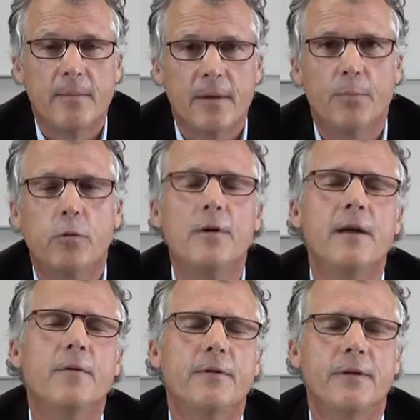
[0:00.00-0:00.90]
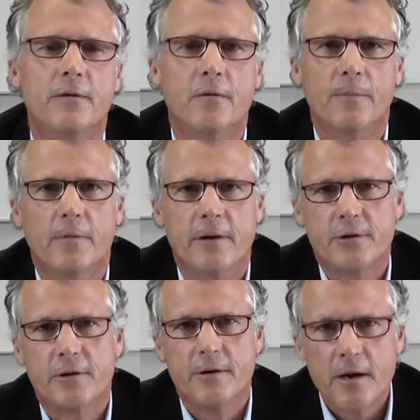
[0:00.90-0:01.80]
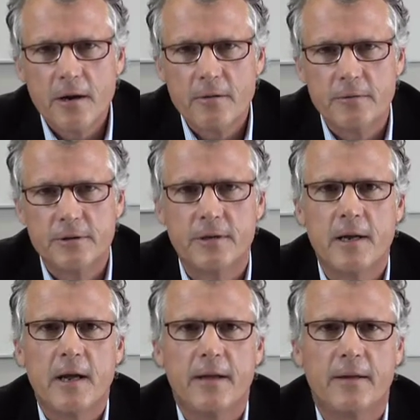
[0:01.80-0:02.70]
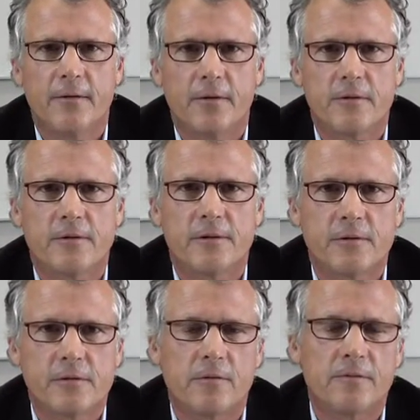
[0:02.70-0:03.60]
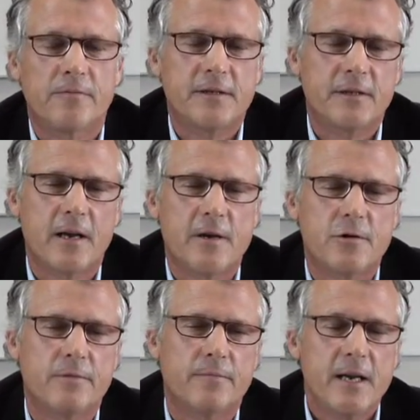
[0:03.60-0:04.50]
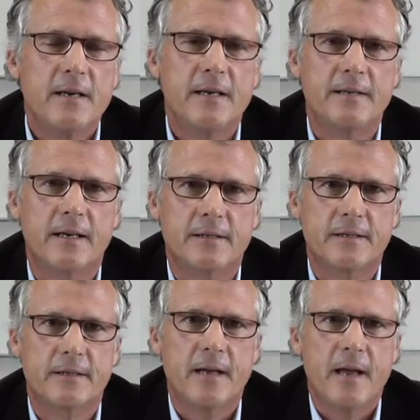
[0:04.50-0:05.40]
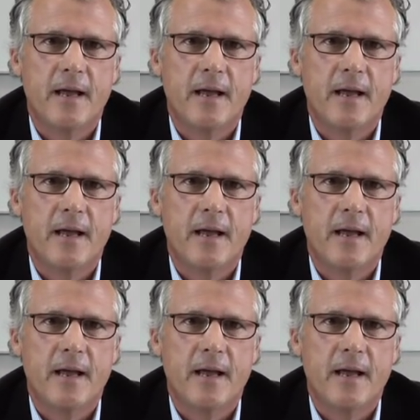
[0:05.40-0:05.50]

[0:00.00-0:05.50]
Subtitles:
employee within the corporation knows that there is an internal investigation being conducted,